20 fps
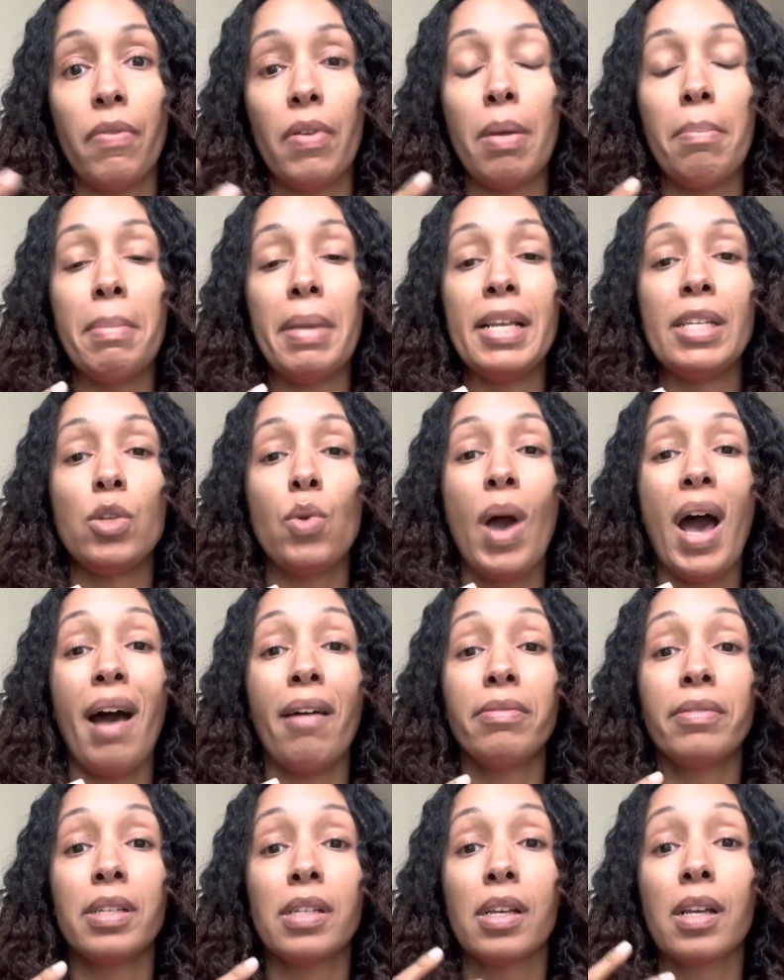It means you
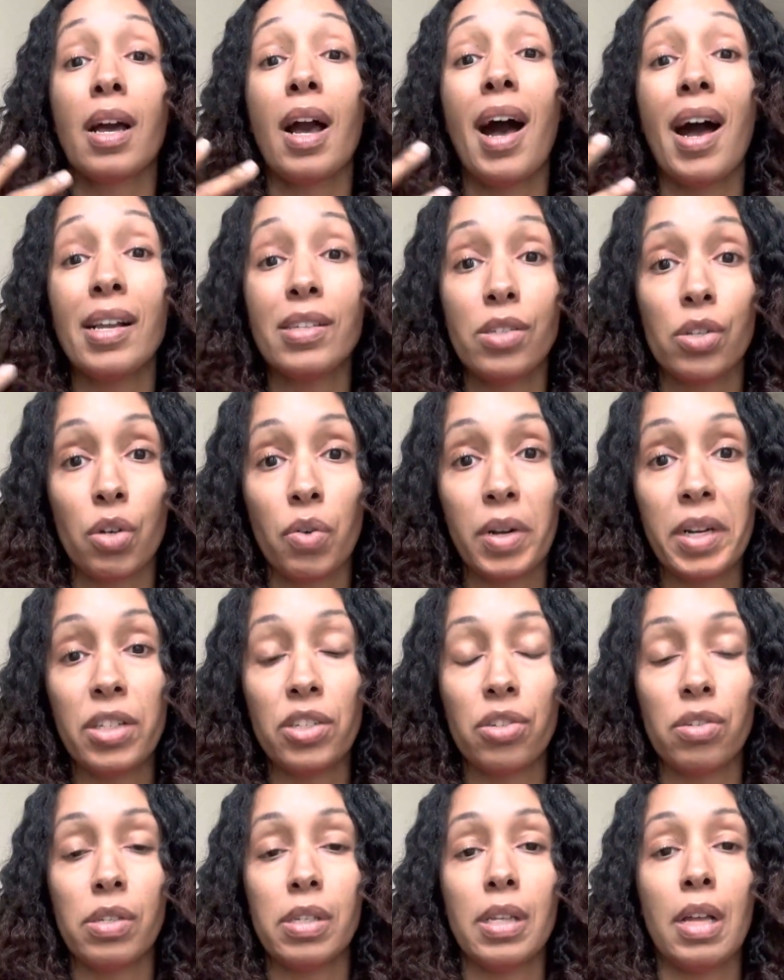have to
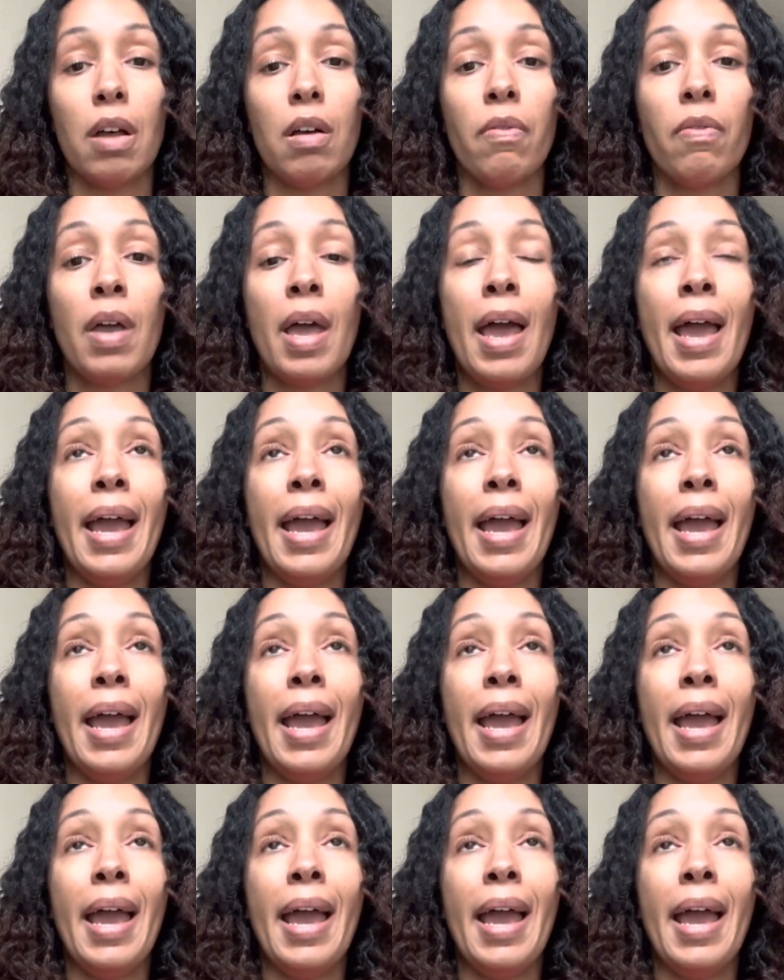consecrate yourself.